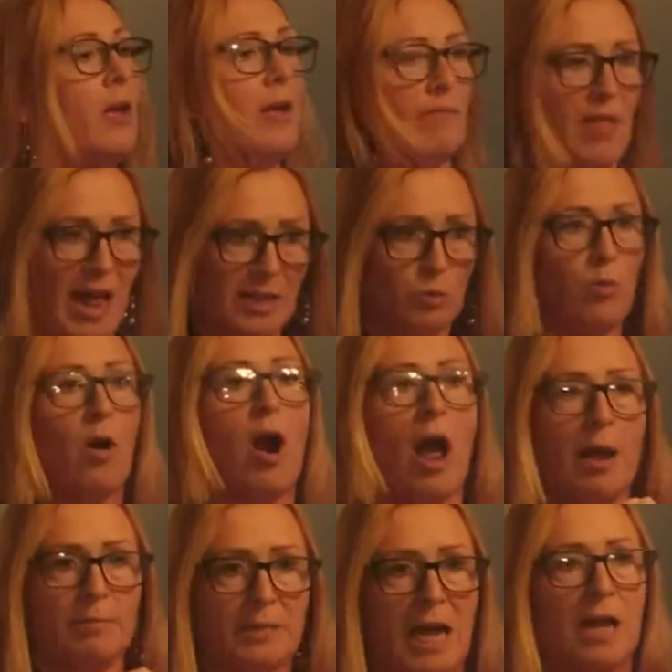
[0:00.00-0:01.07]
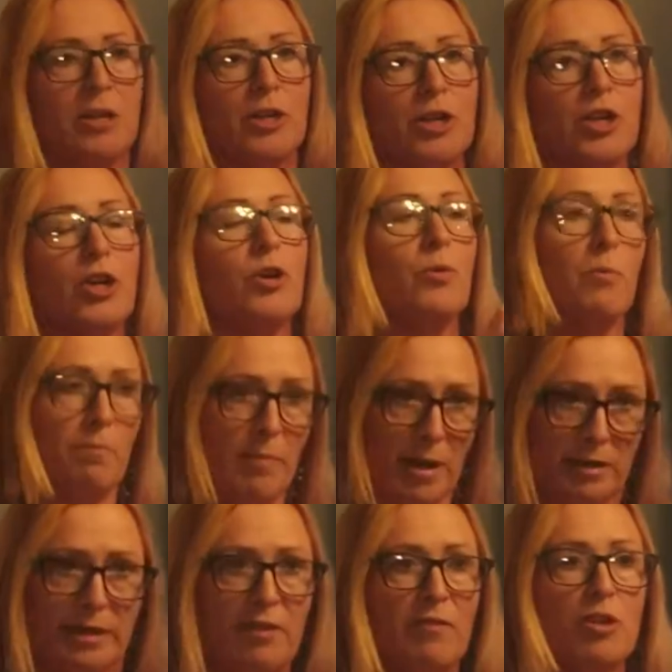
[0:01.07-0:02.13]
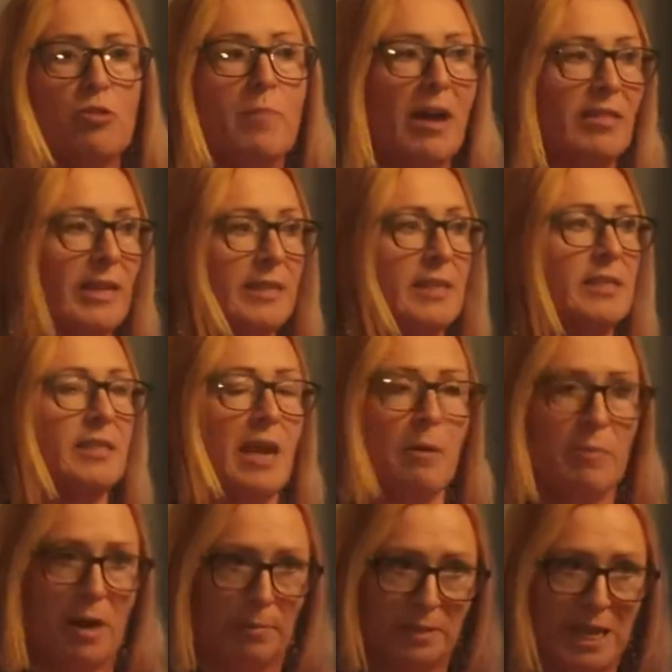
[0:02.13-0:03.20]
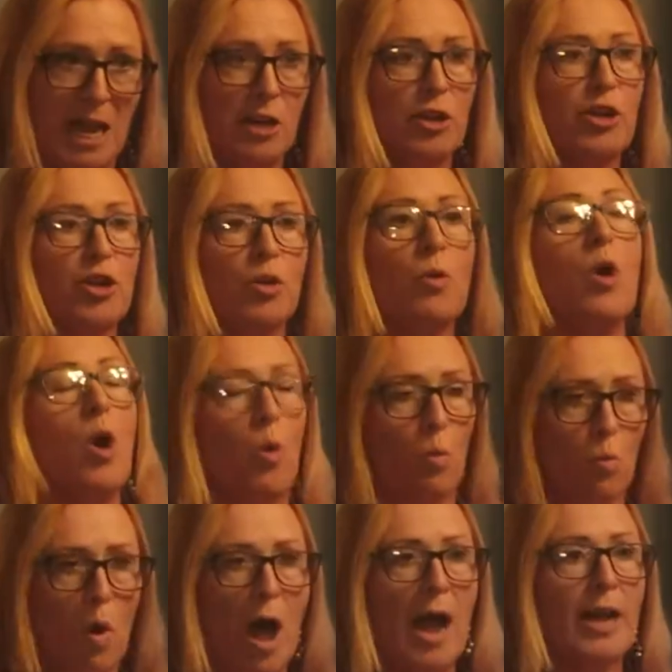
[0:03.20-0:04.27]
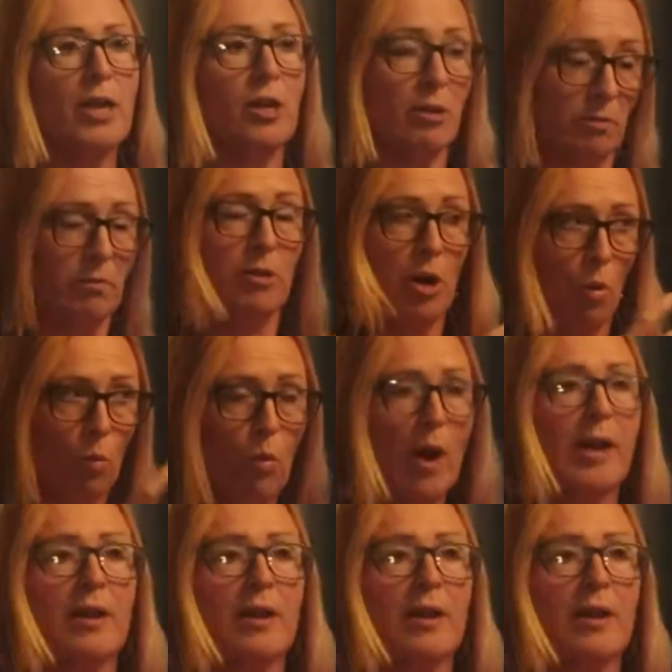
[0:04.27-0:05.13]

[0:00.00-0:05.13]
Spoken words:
That's where I'm telling you, giving you my thesis statement, I'm telling you why, what